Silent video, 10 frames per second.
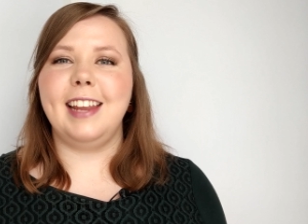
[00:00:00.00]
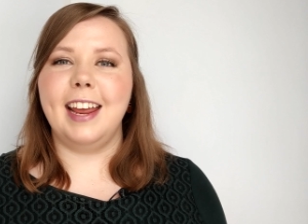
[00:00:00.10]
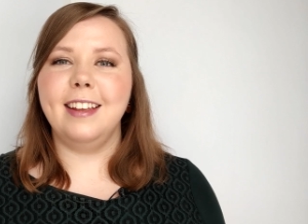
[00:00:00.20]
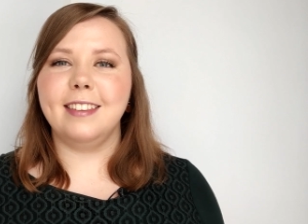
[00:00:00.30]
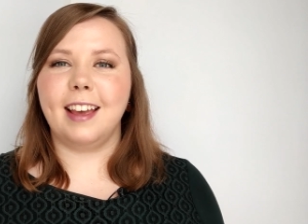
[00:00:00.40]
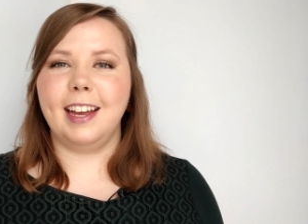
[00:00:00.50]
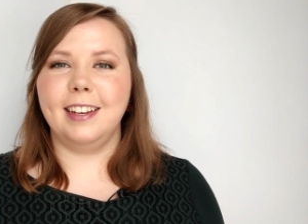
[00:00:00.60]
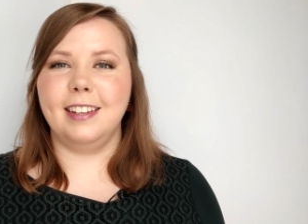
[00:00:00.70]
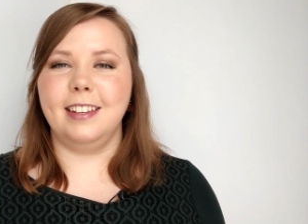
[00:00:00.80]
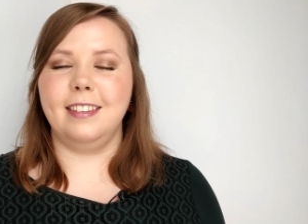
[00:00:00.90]
Data
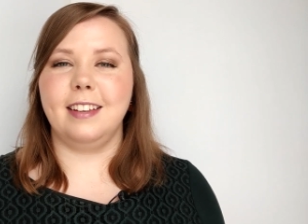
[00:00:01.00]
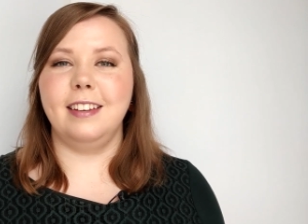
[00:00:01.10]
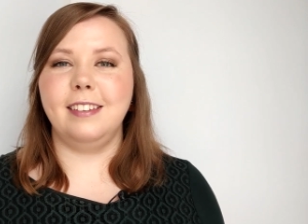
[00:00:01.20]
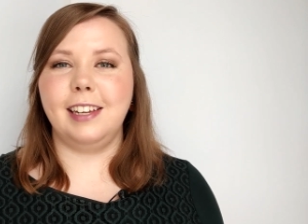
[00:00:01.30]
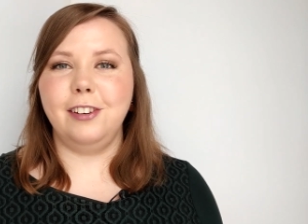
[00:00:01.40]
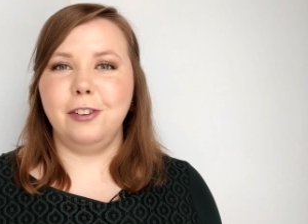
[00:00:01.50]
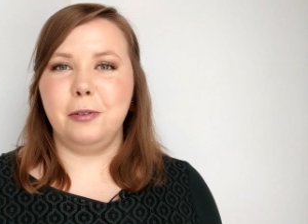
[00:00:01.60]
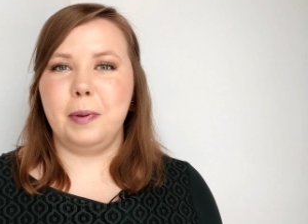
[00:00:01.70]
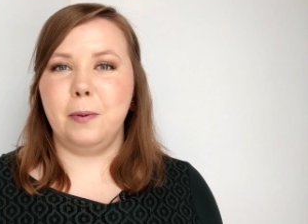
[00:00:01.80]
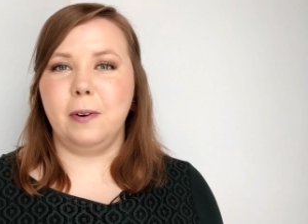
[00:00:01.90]
scientists continue
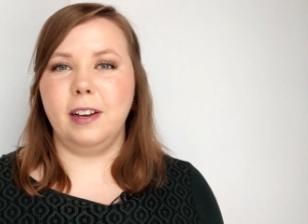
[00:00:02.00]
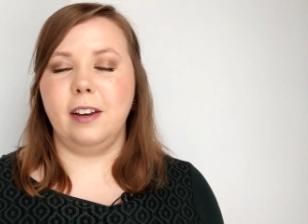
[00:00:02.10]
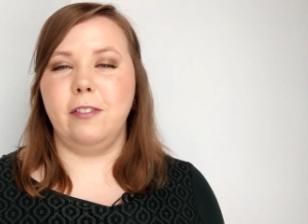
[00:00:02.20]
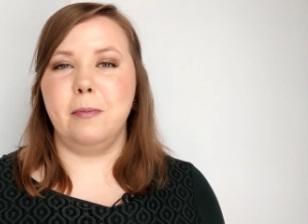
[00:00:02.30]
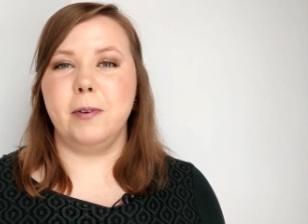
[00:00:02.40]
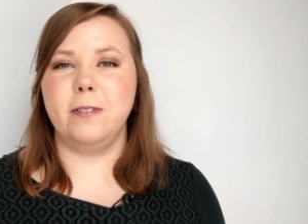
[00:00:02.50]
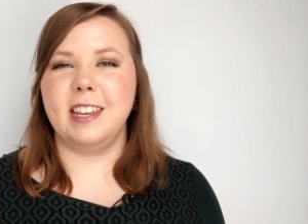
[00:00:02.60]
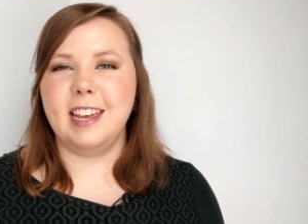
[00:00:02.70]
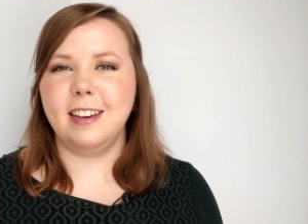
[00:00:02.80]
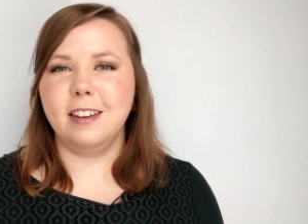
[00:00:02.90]
to be one of the most
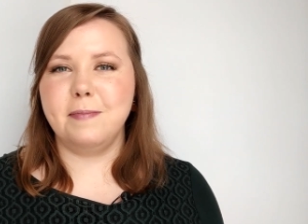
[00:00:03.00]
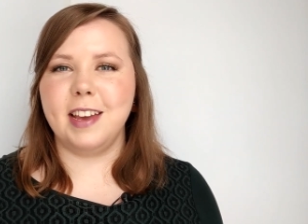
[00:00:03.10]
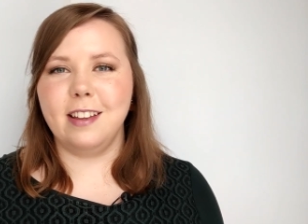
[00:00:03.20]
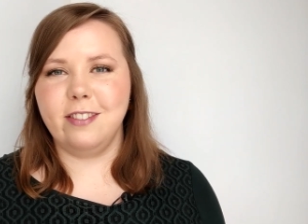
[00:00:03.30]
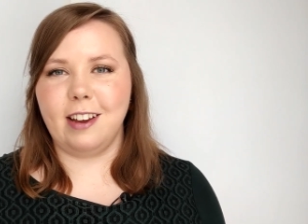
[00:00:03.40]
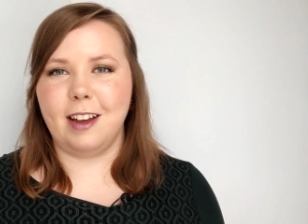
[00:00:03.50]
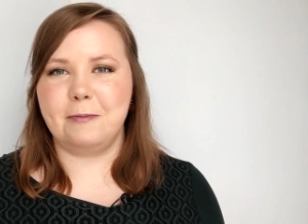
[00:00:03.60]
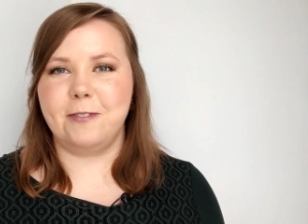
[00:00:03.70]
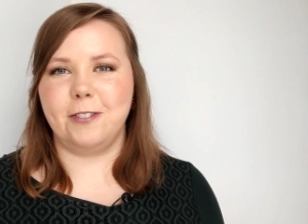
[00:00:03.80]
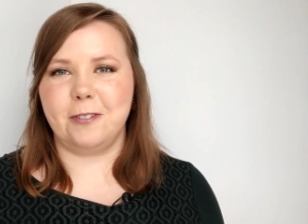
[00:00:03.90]
in demand
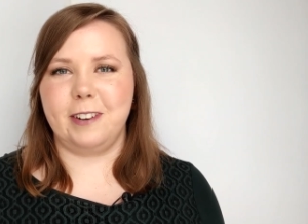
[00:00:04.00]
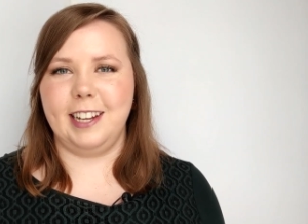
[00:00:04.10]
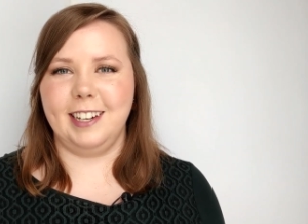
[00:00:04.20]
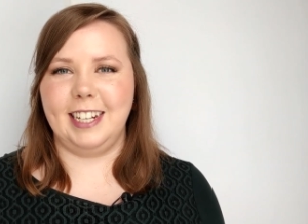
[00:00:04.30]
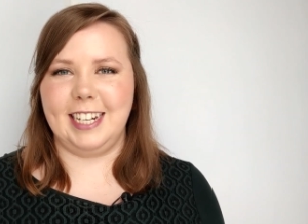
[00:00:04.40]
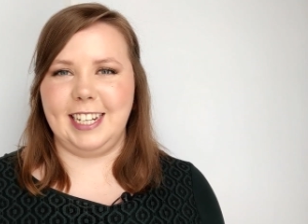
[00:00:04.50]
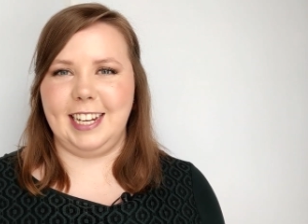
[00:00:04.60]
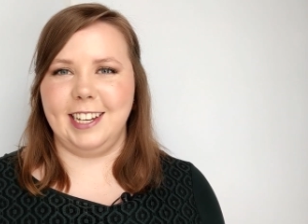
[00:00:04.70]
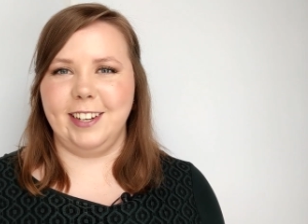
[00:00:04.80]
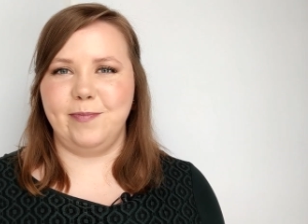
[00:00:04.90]
jobs for
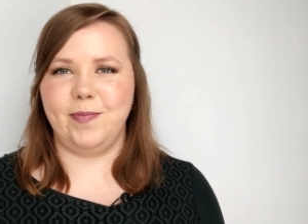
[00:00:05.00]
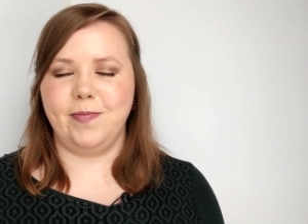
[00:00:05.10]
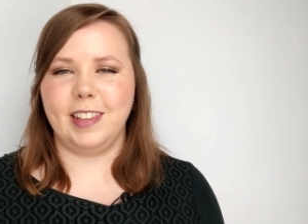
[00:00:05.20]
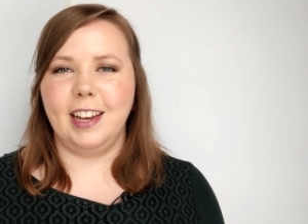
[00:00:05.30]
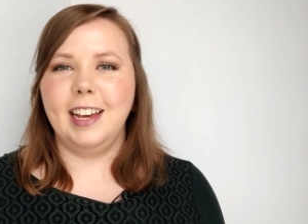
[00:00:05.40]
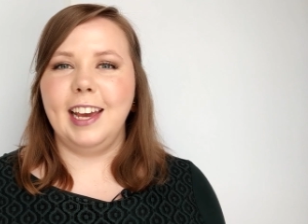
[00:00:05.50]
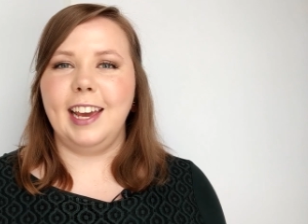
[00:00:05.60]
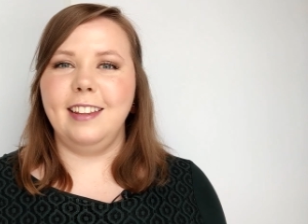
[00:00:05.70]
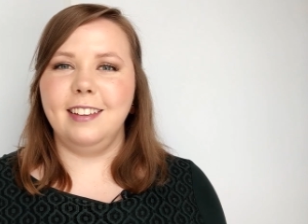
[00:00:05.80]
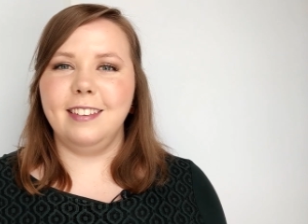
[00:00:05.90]
2019.
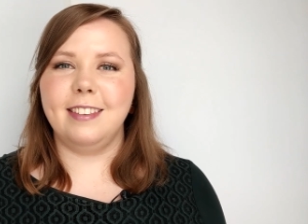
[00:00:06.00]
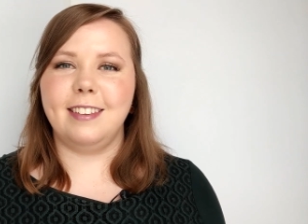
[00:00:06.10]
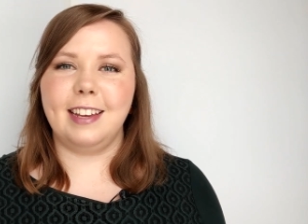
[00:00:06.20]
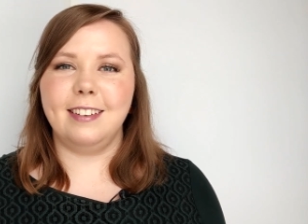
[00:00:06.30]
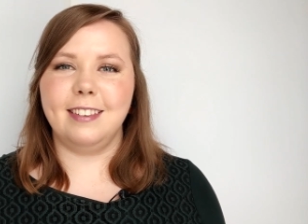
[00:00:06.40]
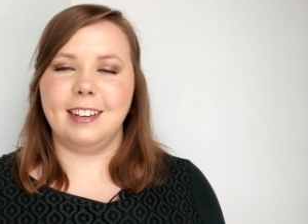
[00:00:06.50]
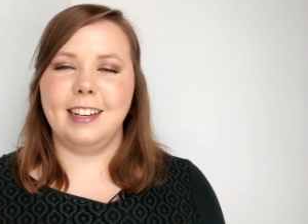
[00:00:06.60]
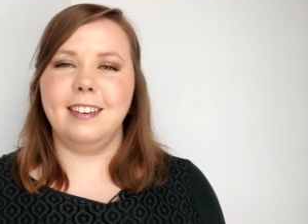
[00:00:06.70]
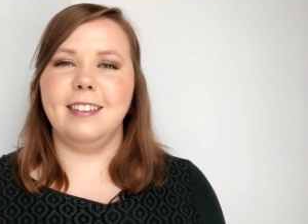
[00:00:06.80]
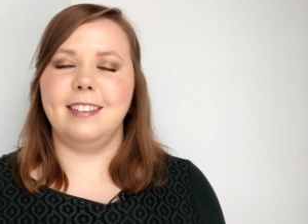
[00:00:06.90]
In this Data
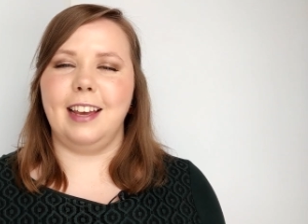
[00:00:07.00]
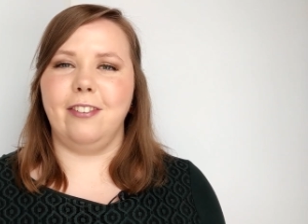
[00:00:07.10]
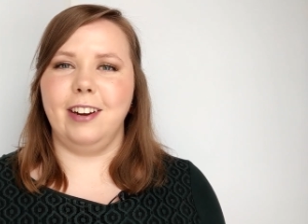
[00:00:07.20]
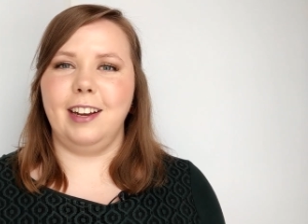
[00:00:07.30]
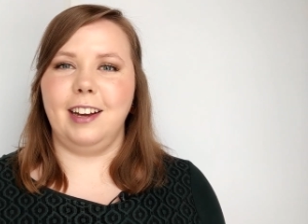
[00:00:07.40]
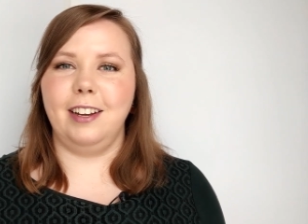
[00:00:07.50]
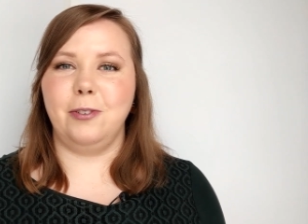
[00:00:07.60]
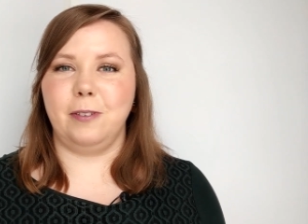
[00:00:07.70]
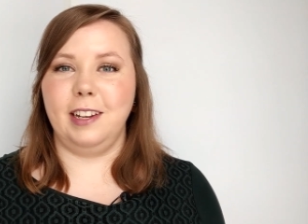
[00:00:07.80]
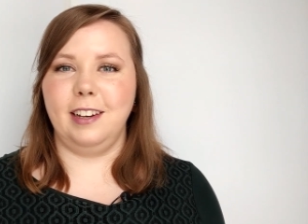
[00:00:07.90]
Scientist Salary Guide
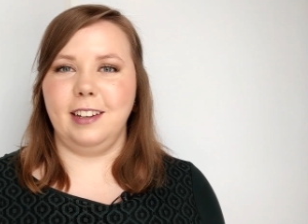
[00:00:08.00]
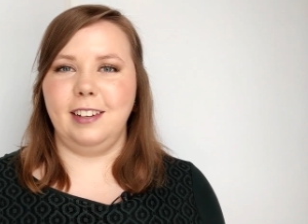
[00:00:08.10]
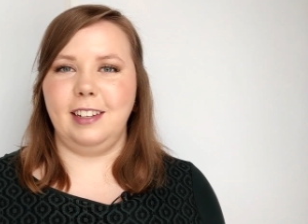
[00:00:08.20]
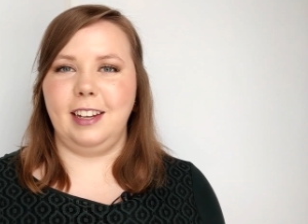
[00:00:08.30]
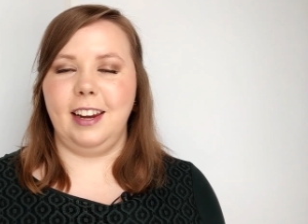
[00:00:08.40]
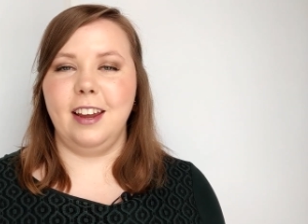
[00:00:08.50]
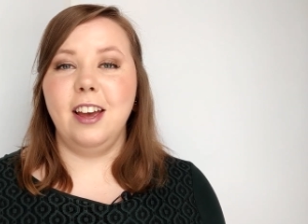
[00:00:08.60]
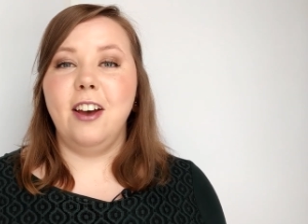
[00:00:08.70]
2019,